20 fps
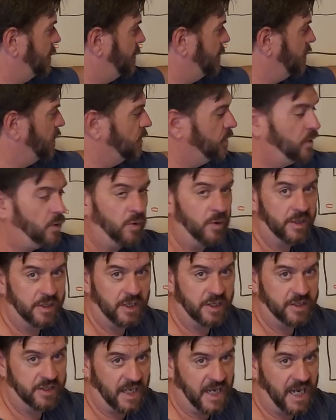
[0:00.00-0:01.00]
tell me, oh no, it,
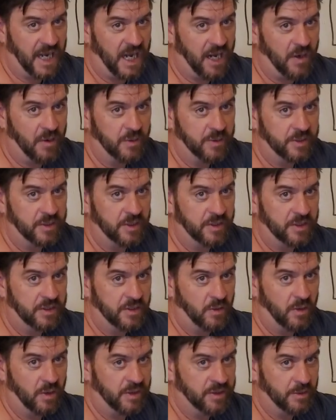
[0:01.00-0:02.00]
it's a house,
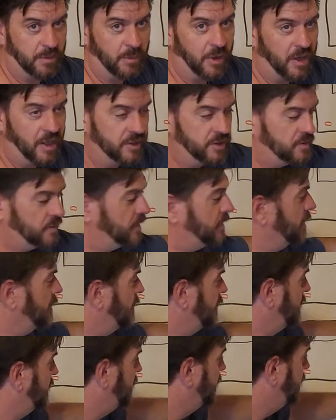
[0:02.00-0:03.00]
it's or it's a modular,